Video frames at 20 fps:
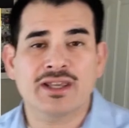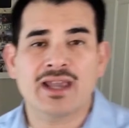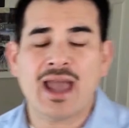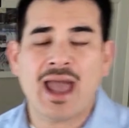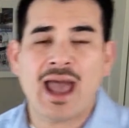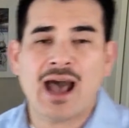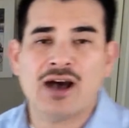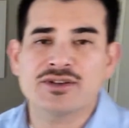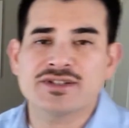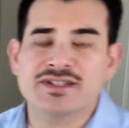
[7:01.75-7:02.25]
at
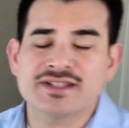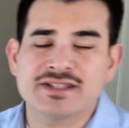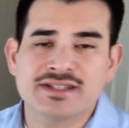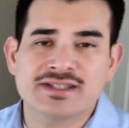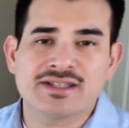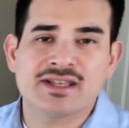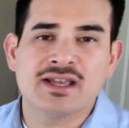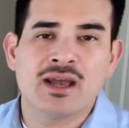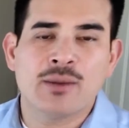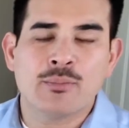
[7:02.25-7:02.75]

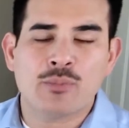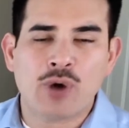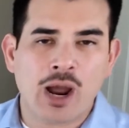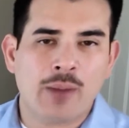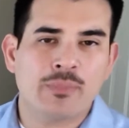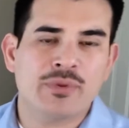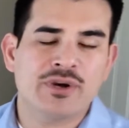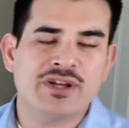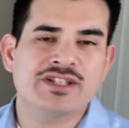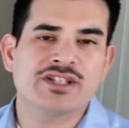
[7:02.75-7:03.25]
houses,
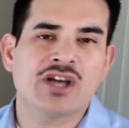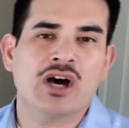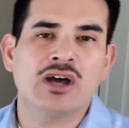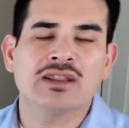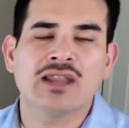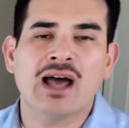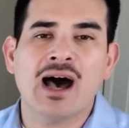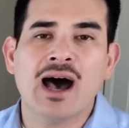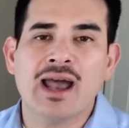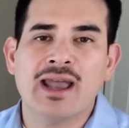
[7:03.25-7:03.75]
properties
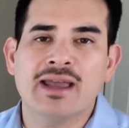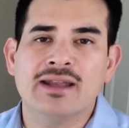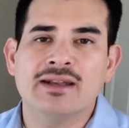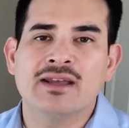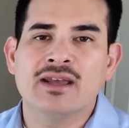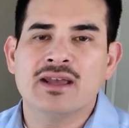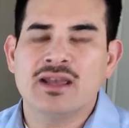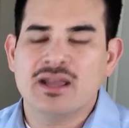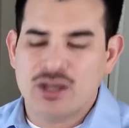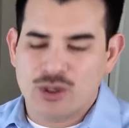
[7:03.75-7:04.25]
online.
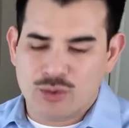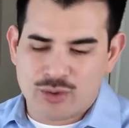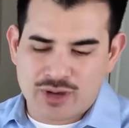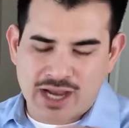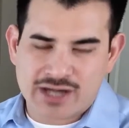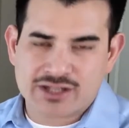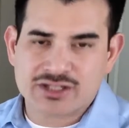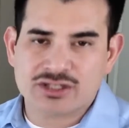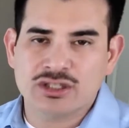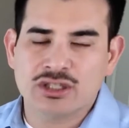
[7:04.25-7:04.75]
We
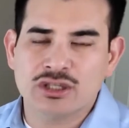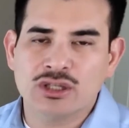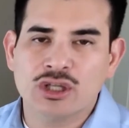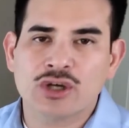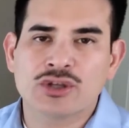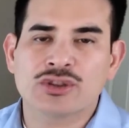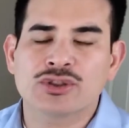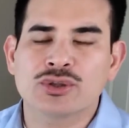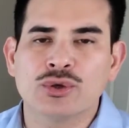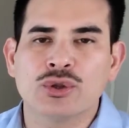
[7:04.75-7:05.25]
actually
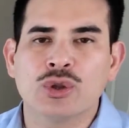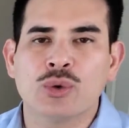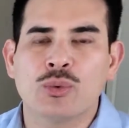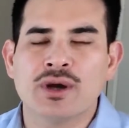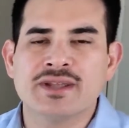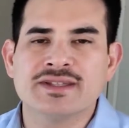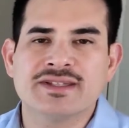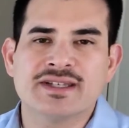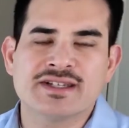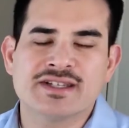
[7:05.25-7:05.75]
looked through the
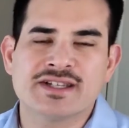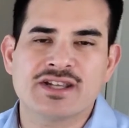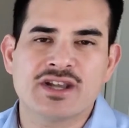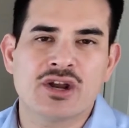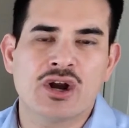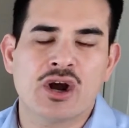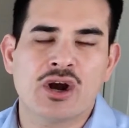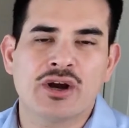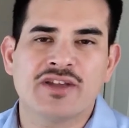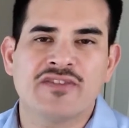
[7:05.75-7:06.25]
ones that she
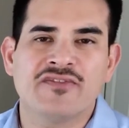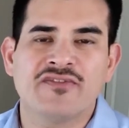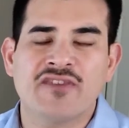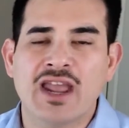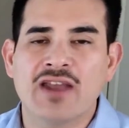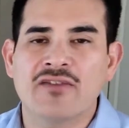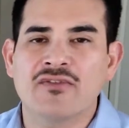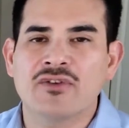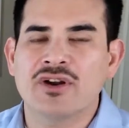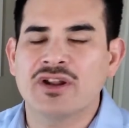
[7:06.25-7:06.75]
had already
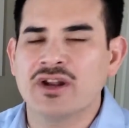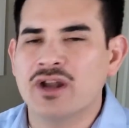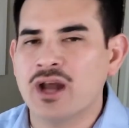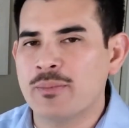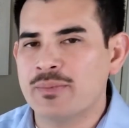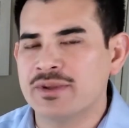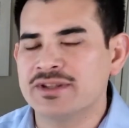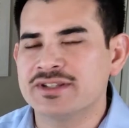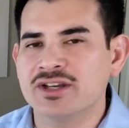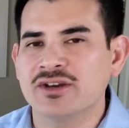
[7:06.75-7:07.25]
favorited
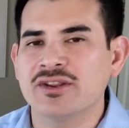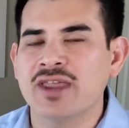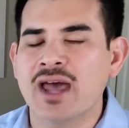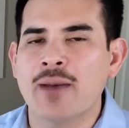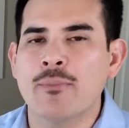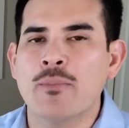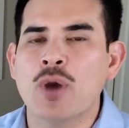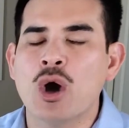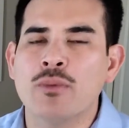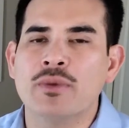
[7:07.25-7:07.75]
up until
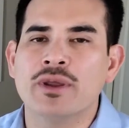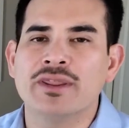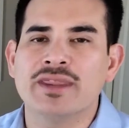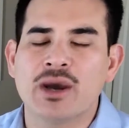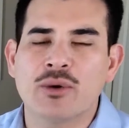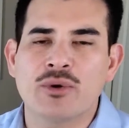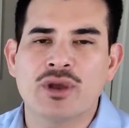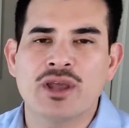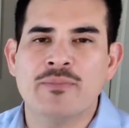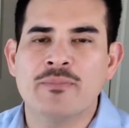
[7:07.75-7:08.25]
that moment
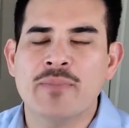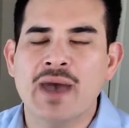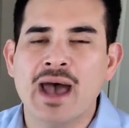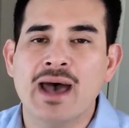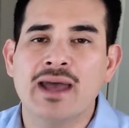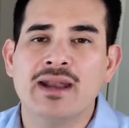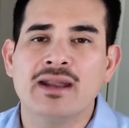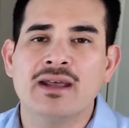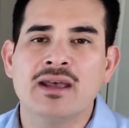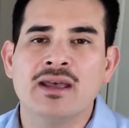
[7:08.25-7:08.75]
that we had
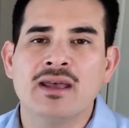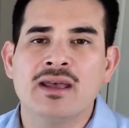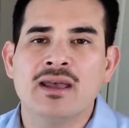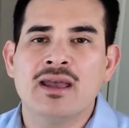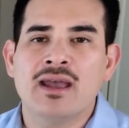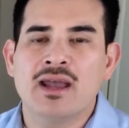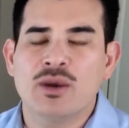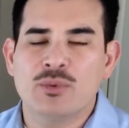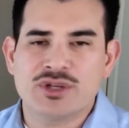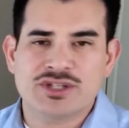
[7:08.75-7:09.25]
met.
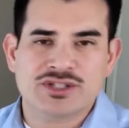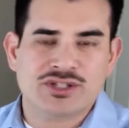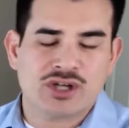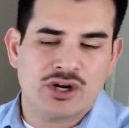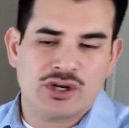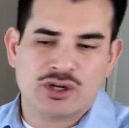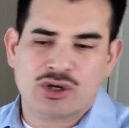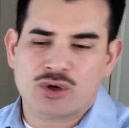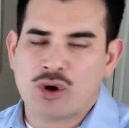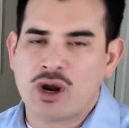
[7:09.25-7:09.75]
And we
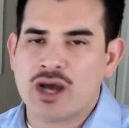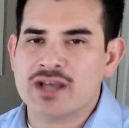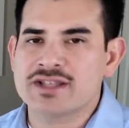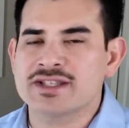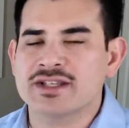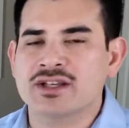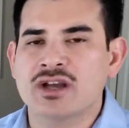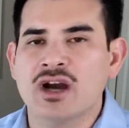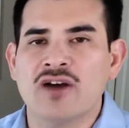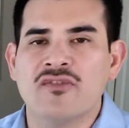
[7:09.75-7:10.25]
started
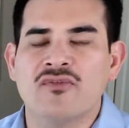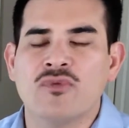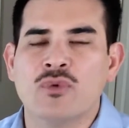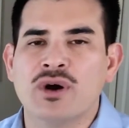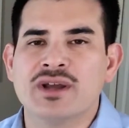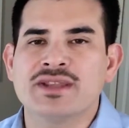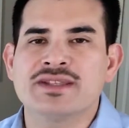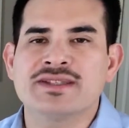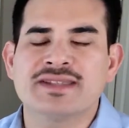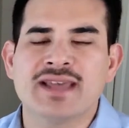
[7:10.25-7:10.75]
crossing off
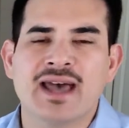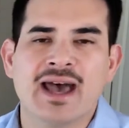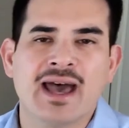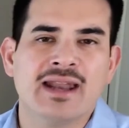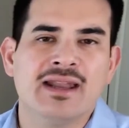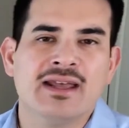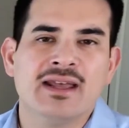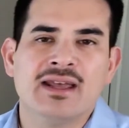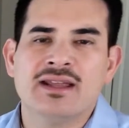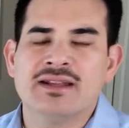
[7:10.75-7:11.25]
ones
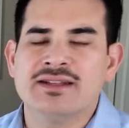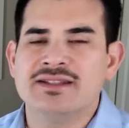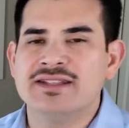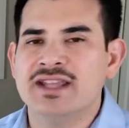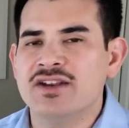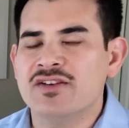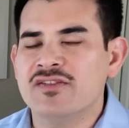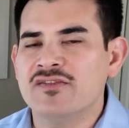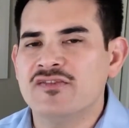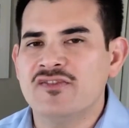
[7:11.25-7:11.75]
that
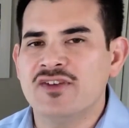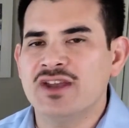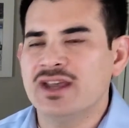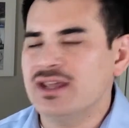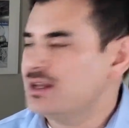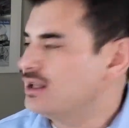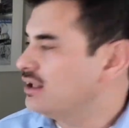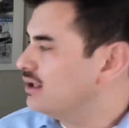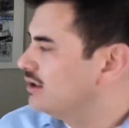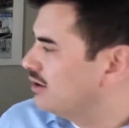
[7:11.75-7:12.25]
didn't
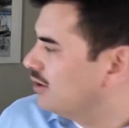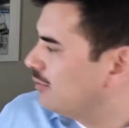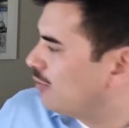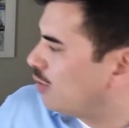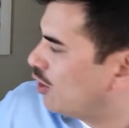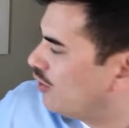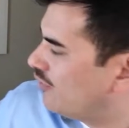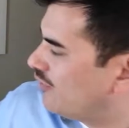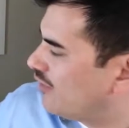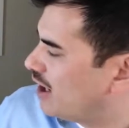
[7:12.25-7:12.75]
fit the
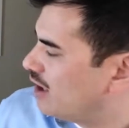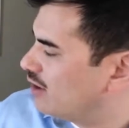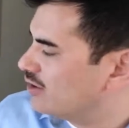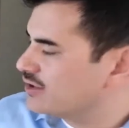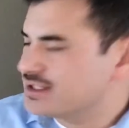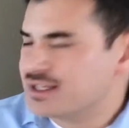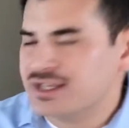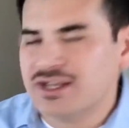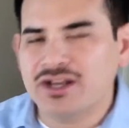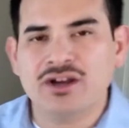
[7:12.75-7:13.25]

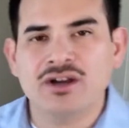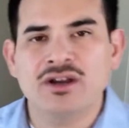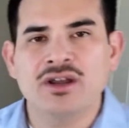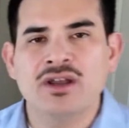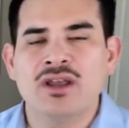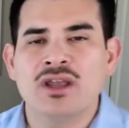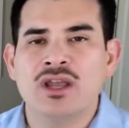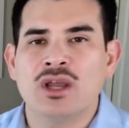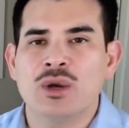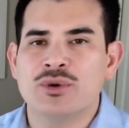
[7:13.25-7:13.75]
profiles here.
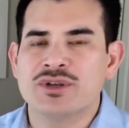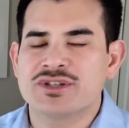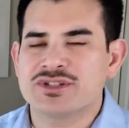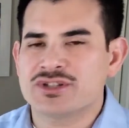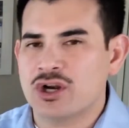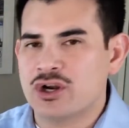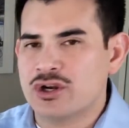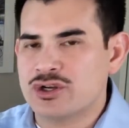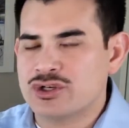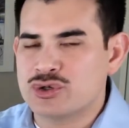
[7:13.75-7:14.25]
And we
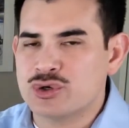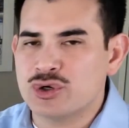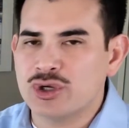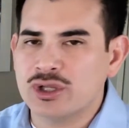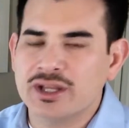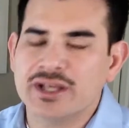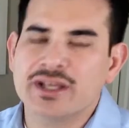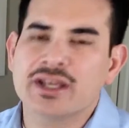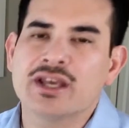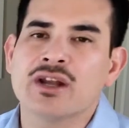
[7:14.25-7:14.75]
started
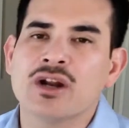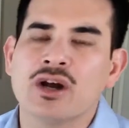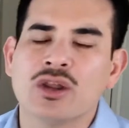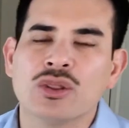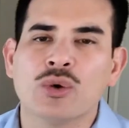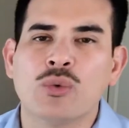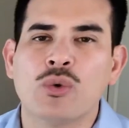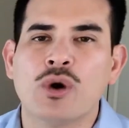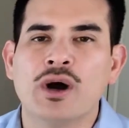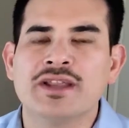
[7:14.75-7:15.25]
drilling in on
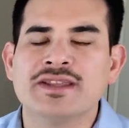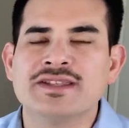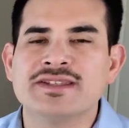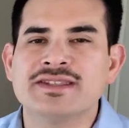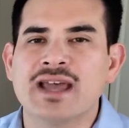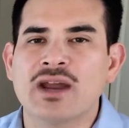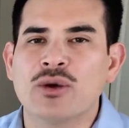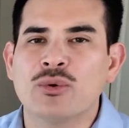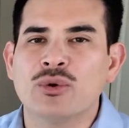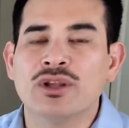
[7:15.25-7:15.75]
the ones
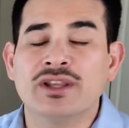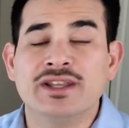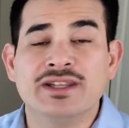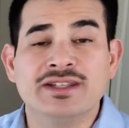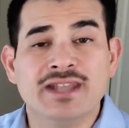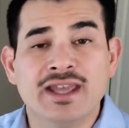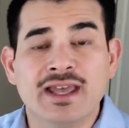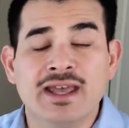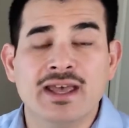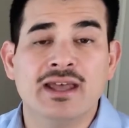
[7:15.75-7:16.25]
that really
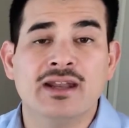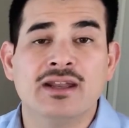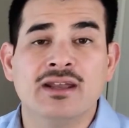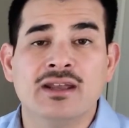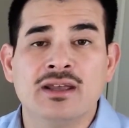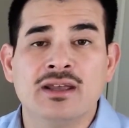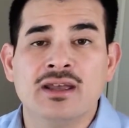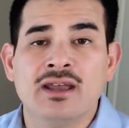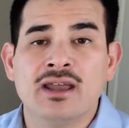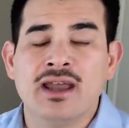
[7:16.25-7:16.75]
did.
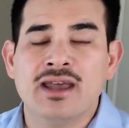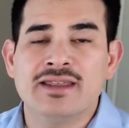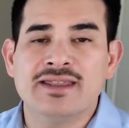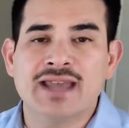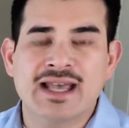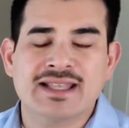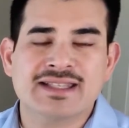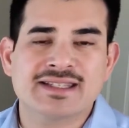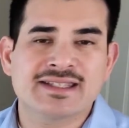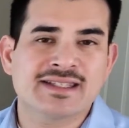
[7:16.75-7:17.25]
And
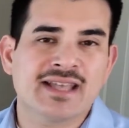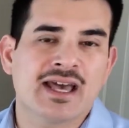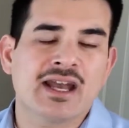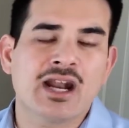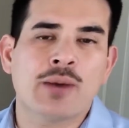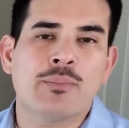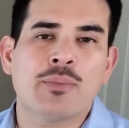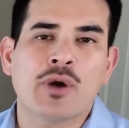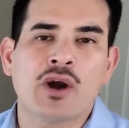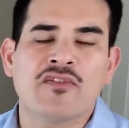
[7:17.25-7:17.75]
that set
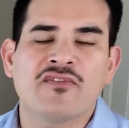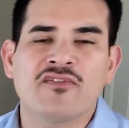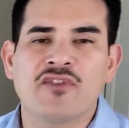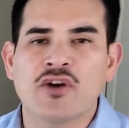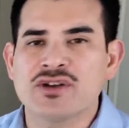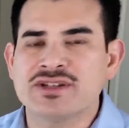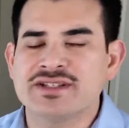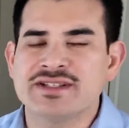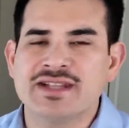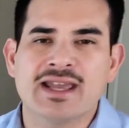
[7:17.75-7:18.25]
up our
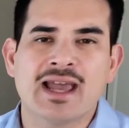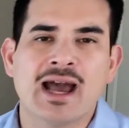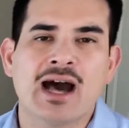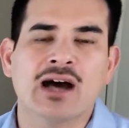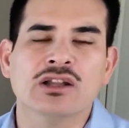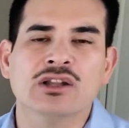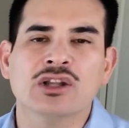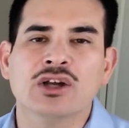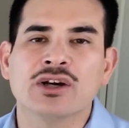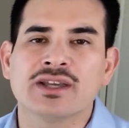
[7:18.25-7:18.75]
first day
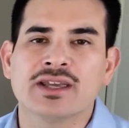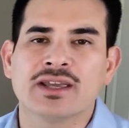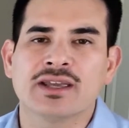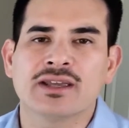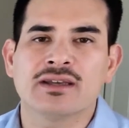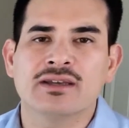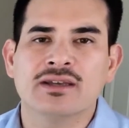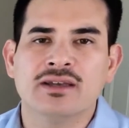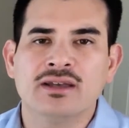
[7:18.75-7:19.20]
out looking.